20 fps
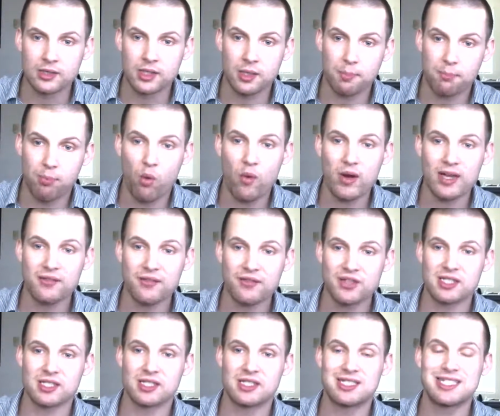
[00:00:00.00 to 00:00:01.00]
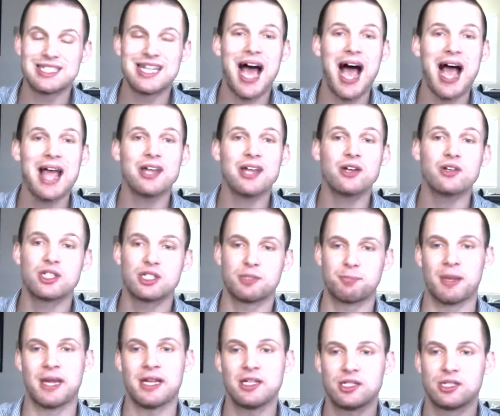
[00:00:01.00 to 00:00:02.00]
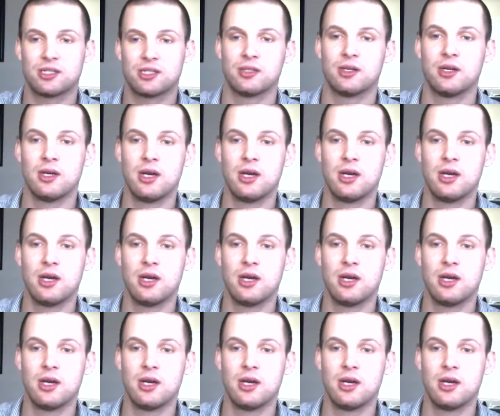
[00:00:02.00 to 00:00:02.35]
to the point of this entire speech,